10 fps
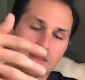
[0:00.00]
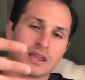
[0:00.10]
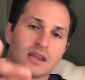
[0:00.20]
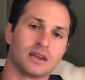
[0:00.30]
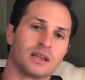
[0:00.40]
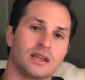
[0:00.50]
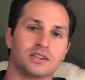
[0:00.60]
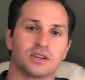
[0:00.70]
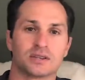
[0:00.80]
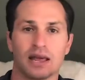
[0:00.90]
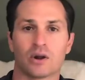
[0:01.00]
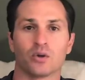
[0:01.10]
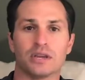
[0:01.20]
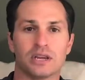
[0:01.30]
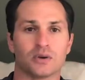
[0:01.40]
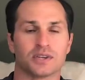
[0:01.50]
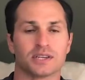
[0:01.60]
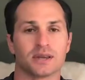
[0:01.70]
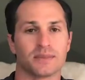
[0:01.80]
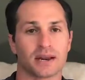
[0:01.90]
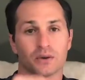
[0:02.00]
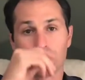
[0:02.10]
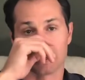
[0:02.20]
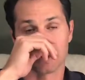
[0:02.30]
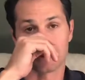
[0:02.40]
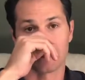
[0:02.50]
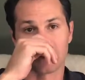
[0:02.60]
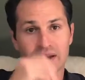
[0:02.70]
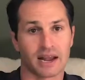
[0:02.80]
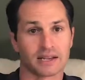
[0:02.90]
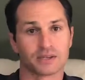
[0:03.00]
then it's just that whole ecosystem that Google's going to be looking at.